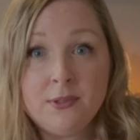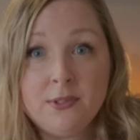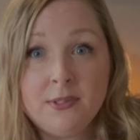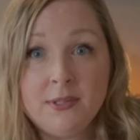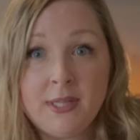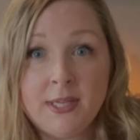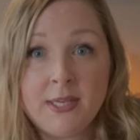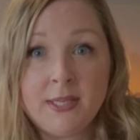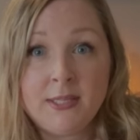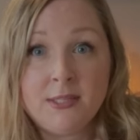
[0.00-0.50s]
and
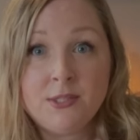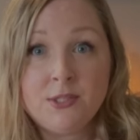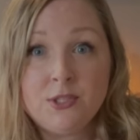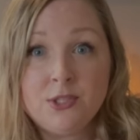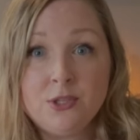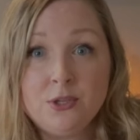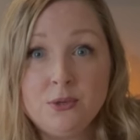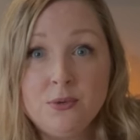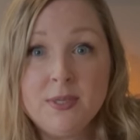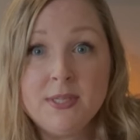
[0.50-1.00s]
lands
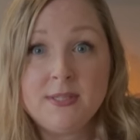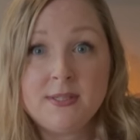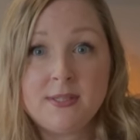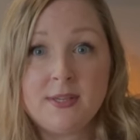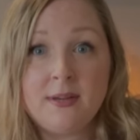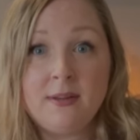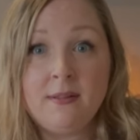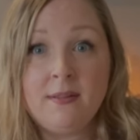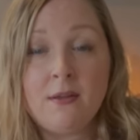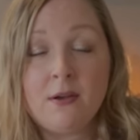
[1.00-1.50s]
to his
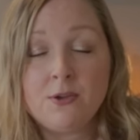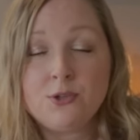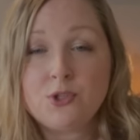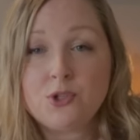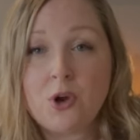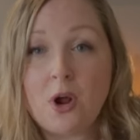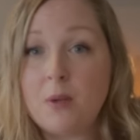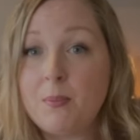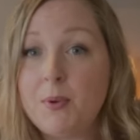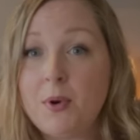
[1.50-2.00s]
son-in-law
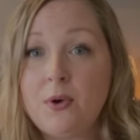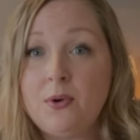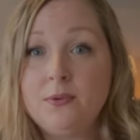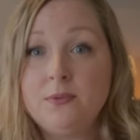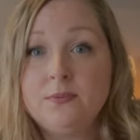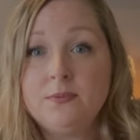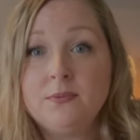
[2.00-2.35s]
Strongbow